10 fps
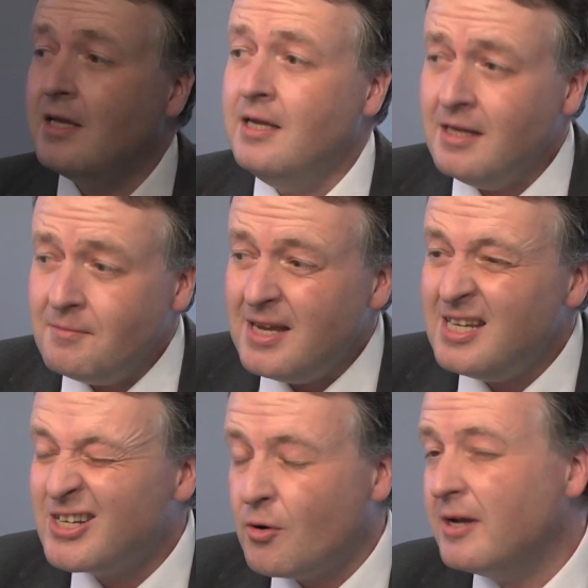Helium
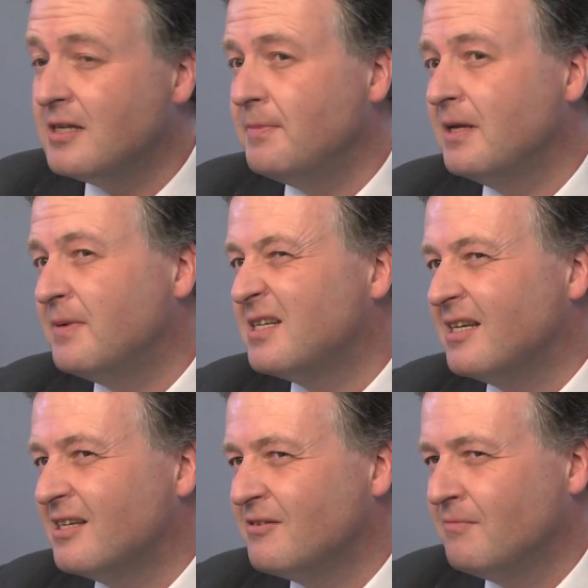is quite a big
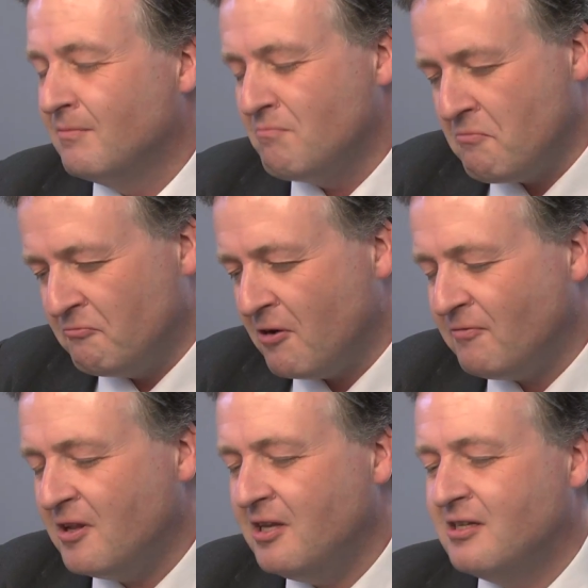business.
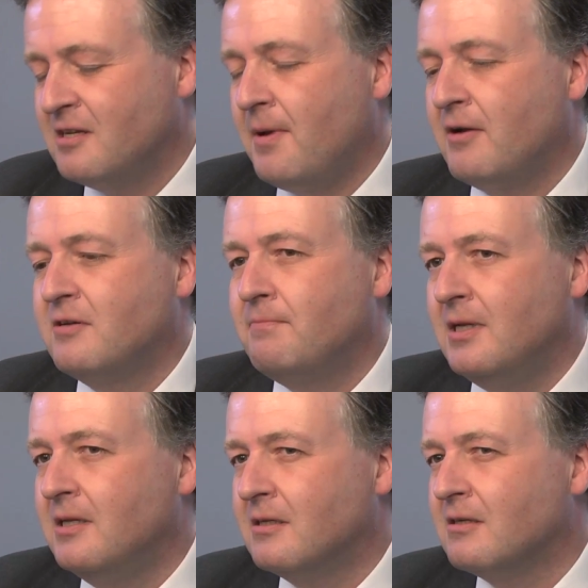Roughly, it's about a
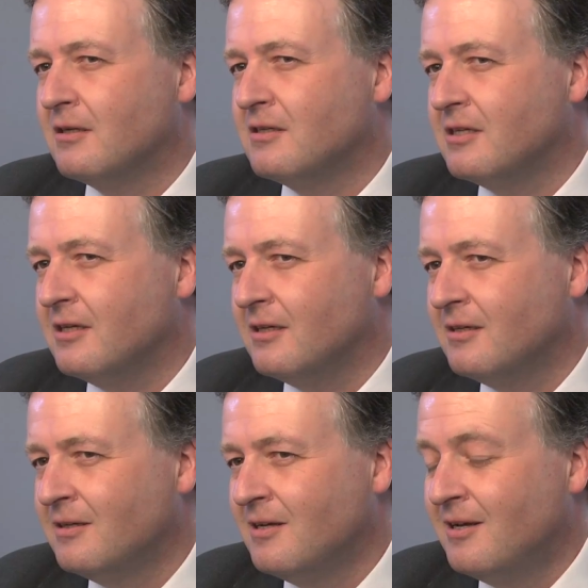billion dollars a year.
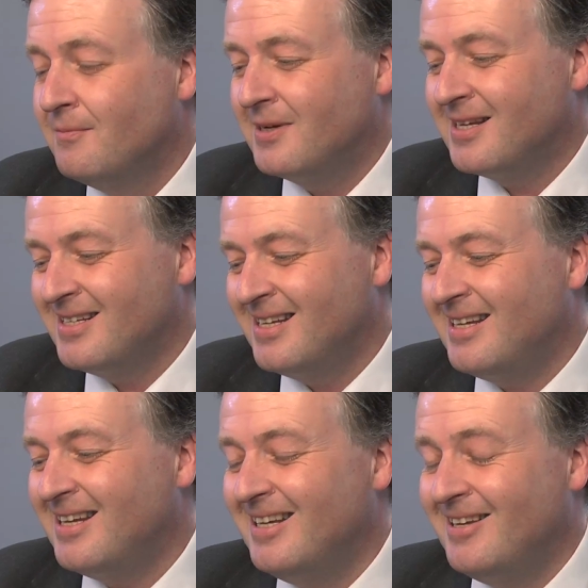But as I
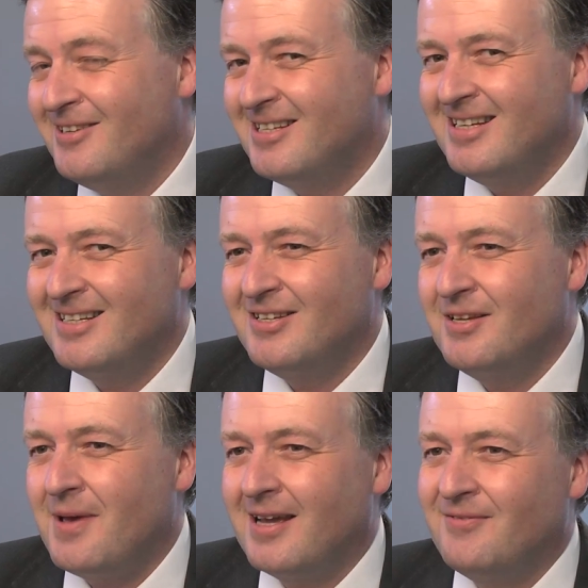said earlier, it sits on
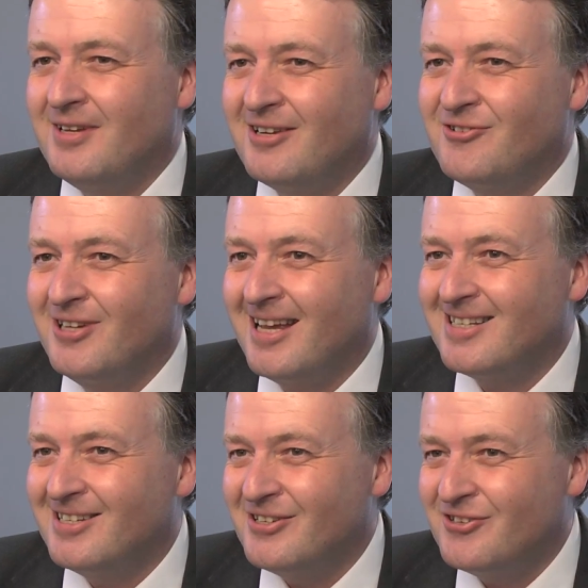the back of a natural
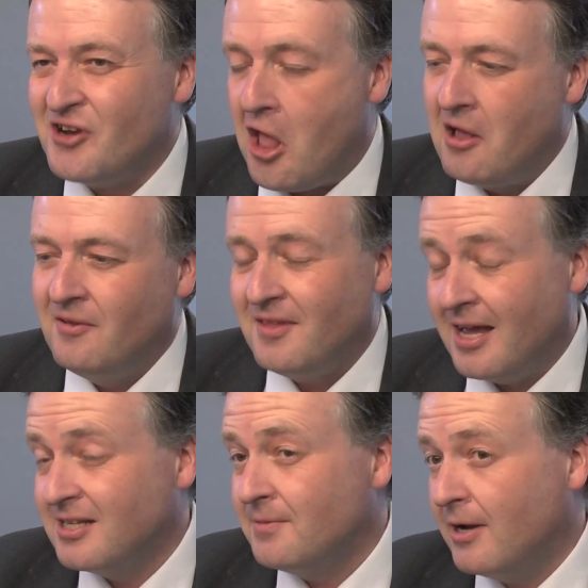gas industry.
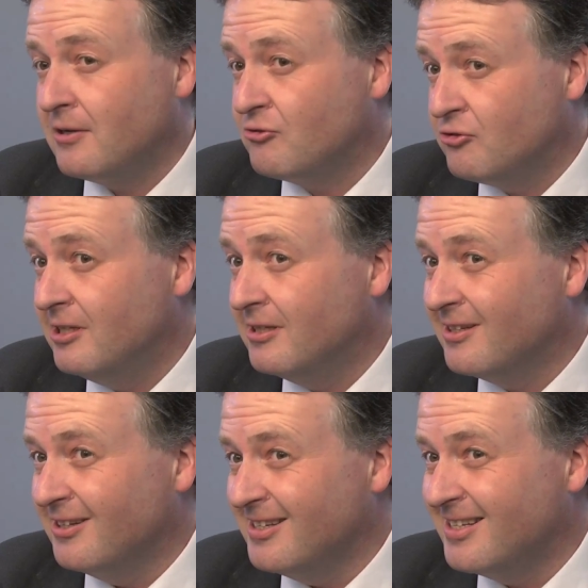That's about a trillion
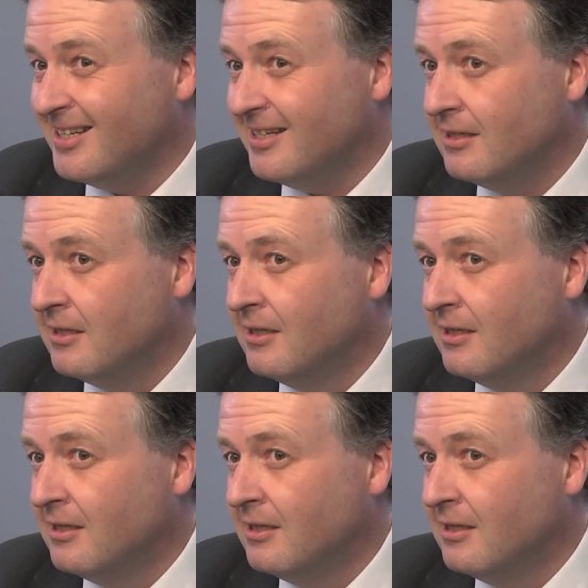dollars a year.